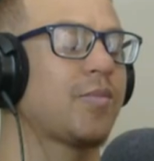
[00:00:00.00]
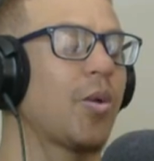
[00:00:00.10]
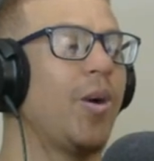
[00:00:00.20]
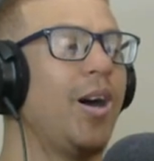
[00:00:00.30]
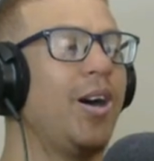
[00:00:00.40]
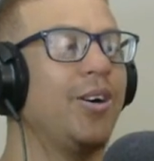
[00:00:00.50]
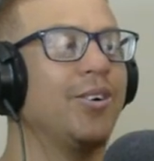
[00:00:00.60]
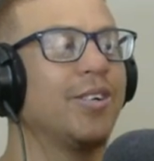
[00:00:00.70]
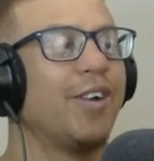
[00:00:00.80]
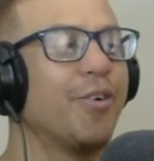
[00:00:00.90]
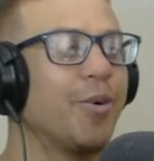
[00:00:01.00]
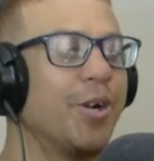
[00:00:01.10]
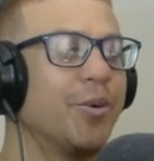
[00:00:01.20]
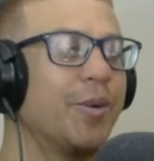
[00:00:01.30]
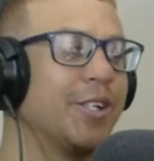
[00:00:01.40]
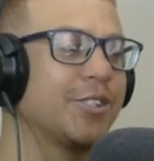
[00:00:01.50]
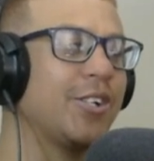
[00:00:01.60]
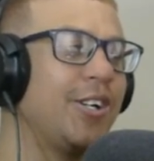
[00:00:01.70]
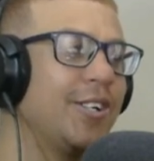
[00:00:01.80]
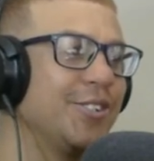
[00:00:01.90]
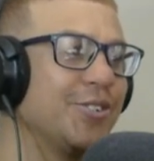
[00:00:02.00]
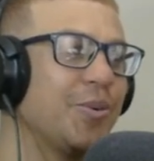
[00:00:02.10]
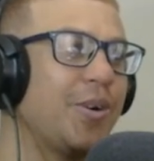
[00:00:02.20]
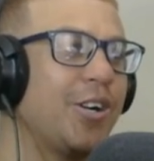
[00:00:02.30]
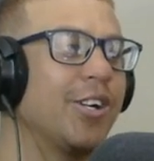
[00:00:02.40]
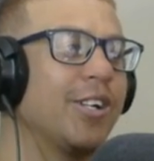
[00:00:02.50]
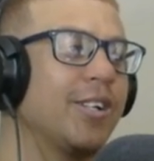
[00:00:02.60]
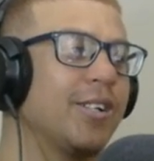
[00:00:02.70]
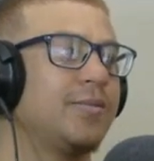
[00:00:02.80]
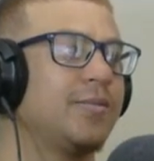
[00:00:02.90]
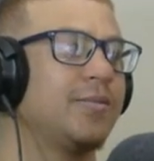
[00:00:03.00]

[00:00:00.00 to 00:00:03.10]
Wow, everyone who works hard is a warrior.